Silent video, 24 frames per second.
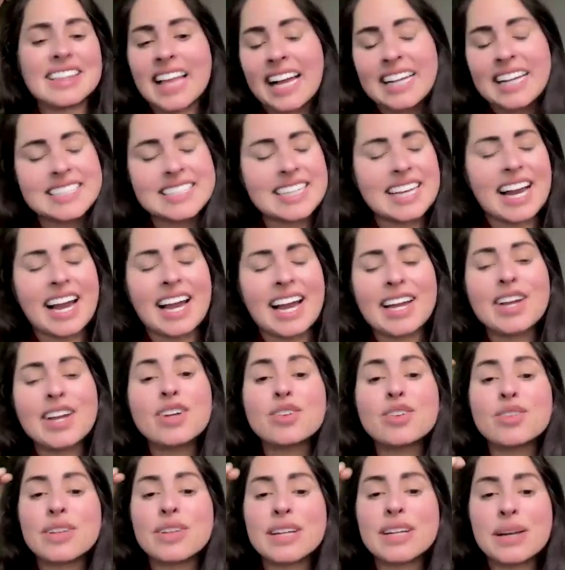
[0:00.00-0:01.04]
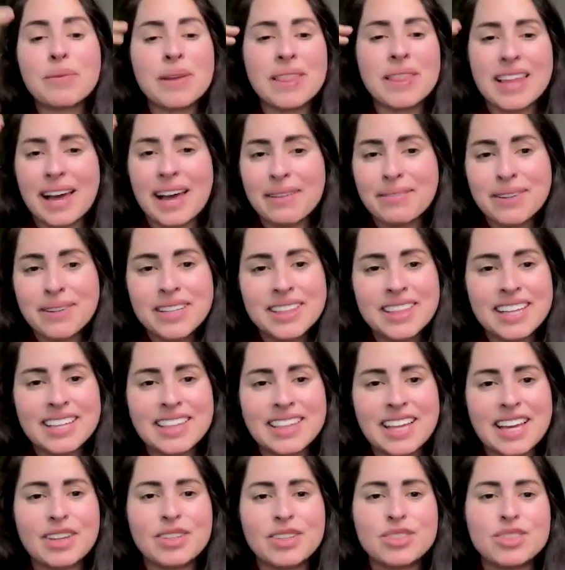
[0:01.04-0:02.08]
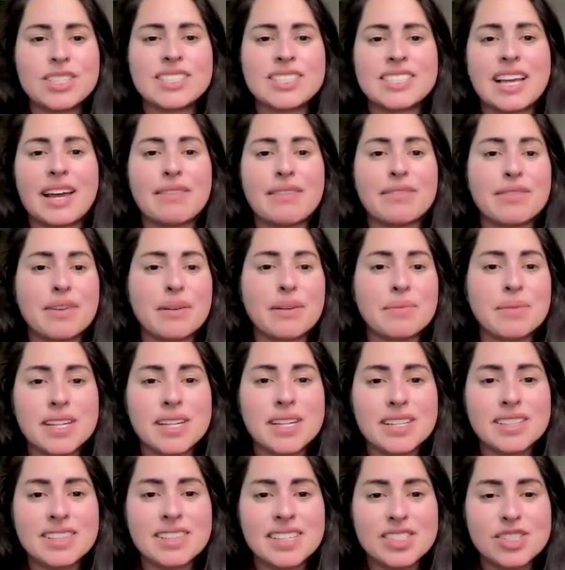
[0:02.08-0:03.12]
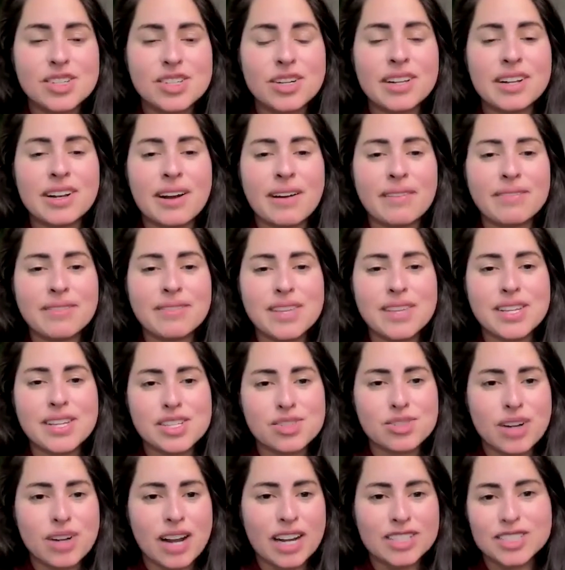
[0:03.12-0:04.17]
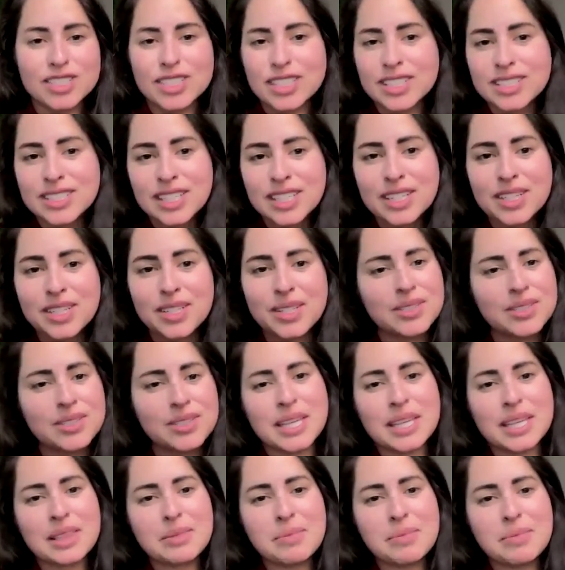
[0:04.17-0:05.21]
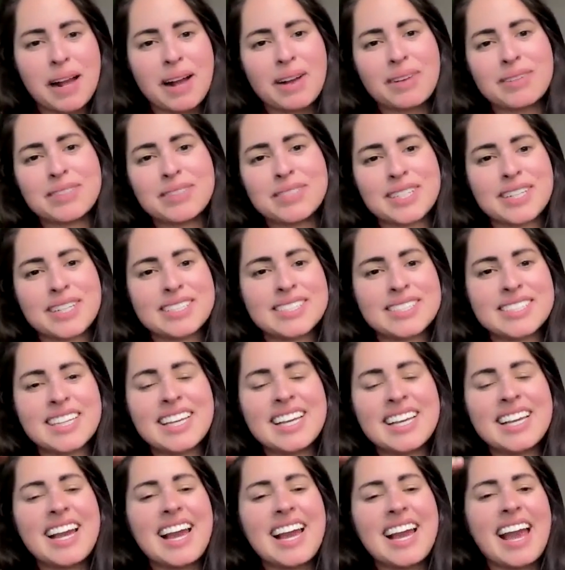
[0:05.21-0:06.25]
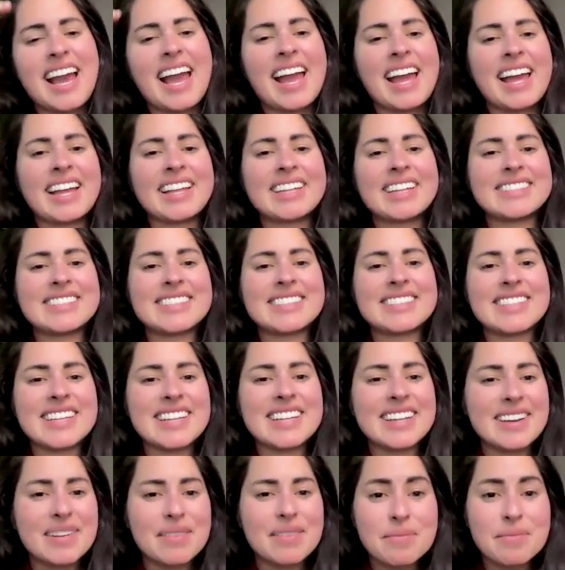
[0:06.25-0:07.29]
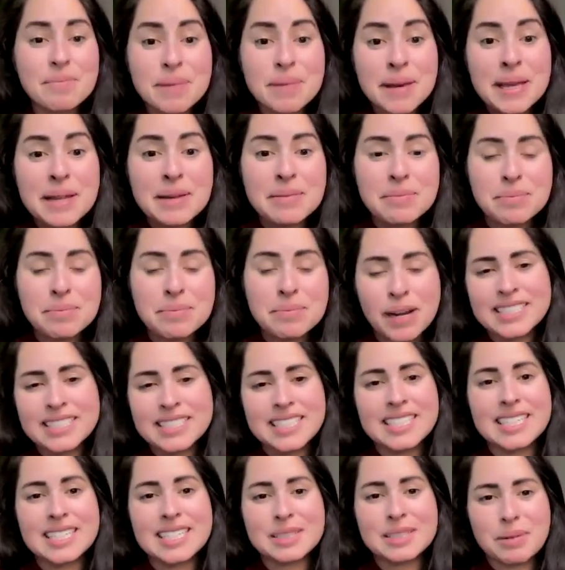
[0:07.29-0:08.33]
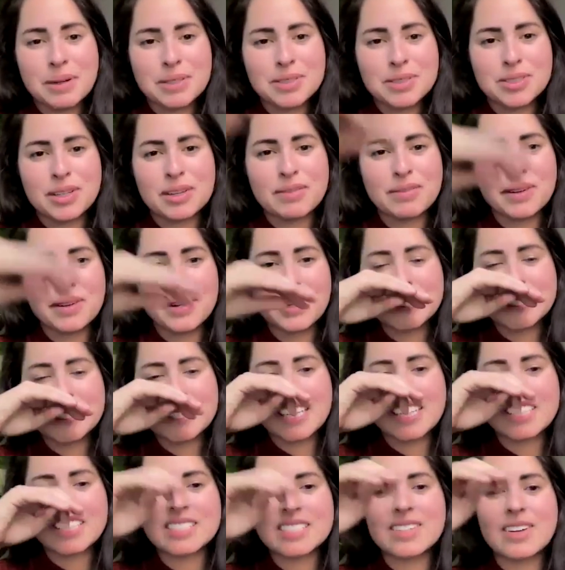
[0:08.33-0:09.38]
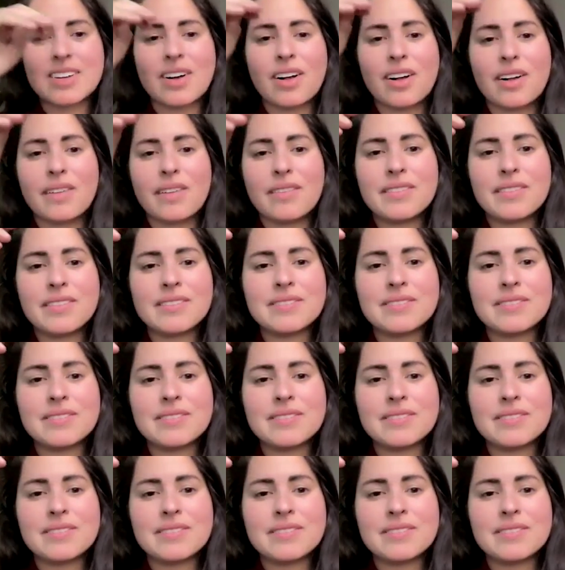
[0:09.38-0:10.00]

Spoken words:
Lexi, I agree with everything that you just said, from the turning off the distractions and closing the browsers and being present, especially for a sales call.